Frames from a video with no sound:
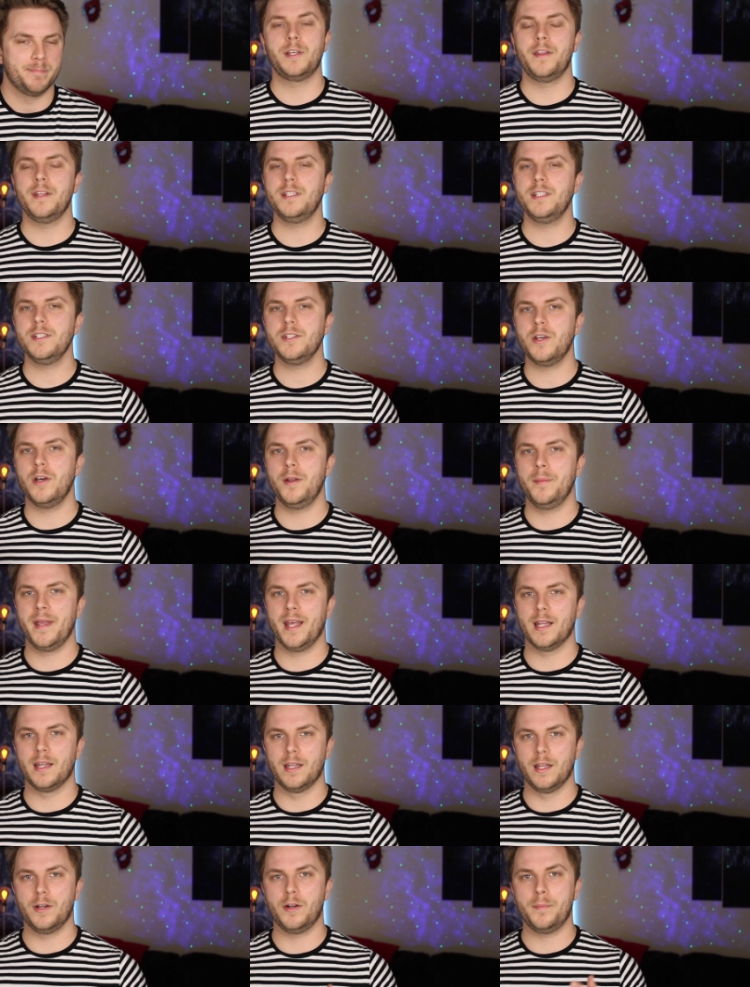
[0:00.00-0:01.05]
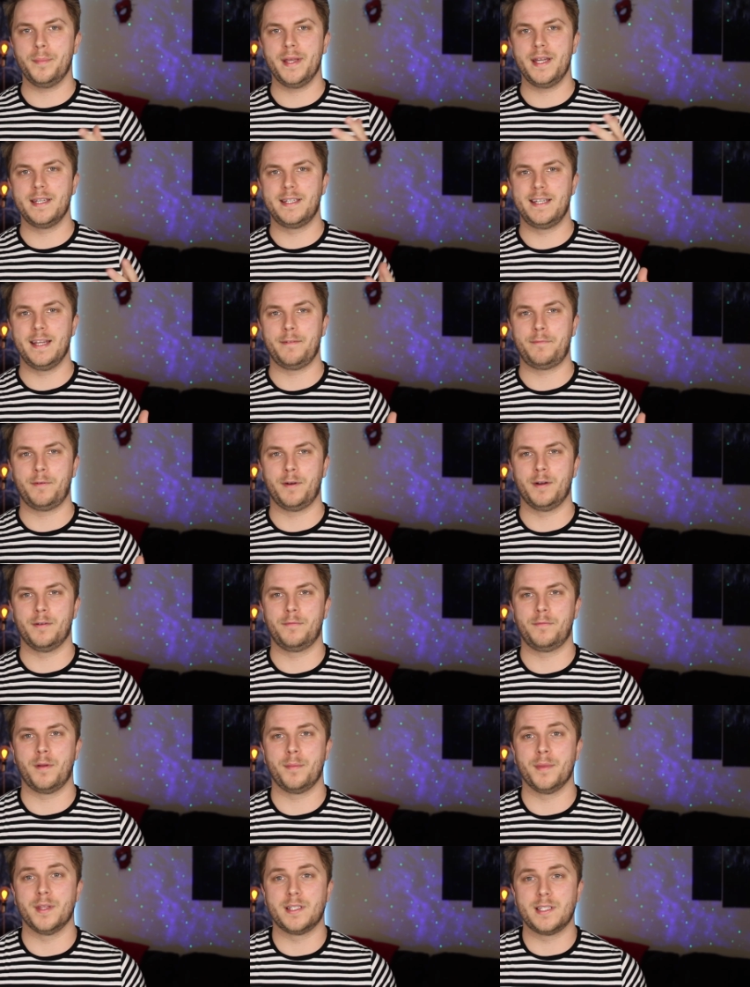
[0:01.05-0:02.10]
So this is going to be a little bit different
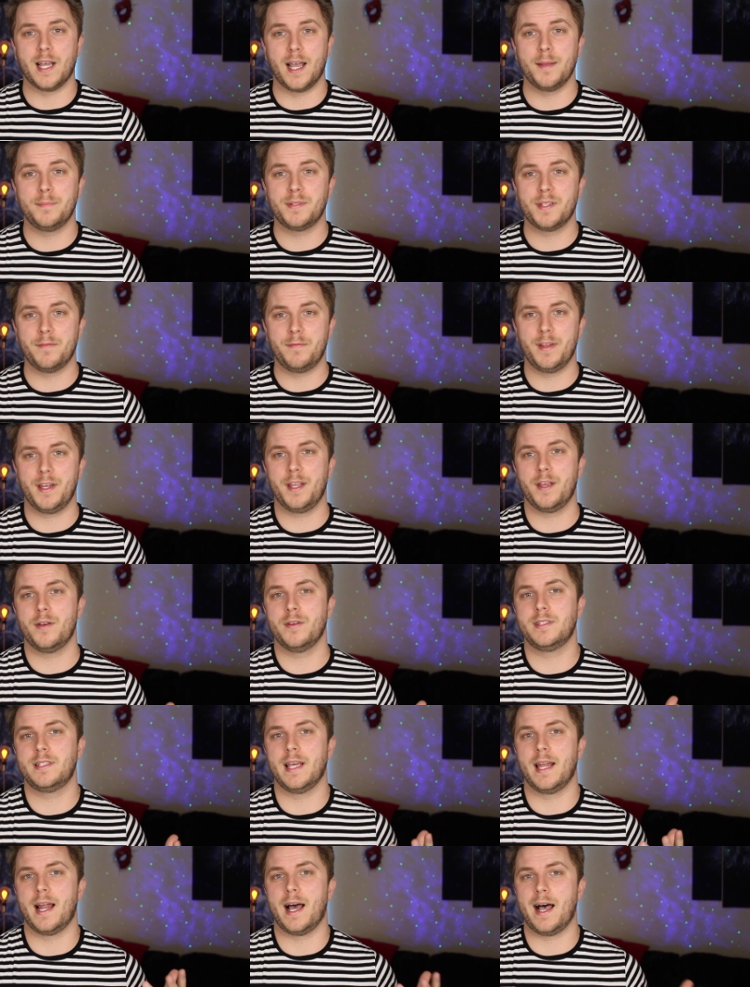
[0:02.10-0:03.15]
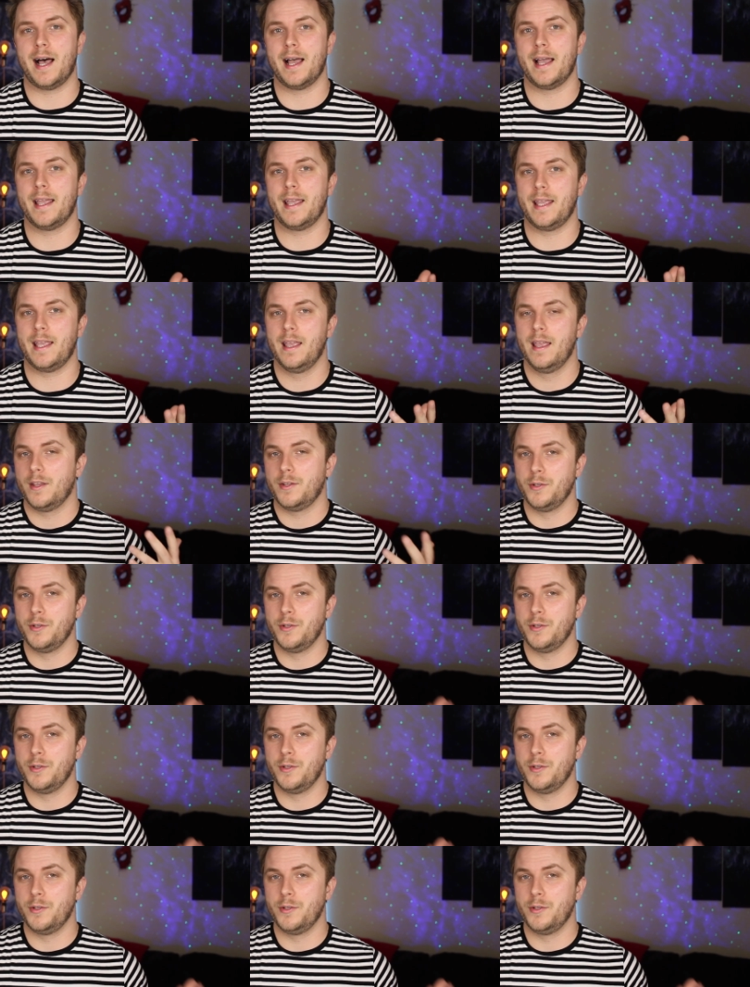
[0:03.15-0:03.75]
from the types of videos that I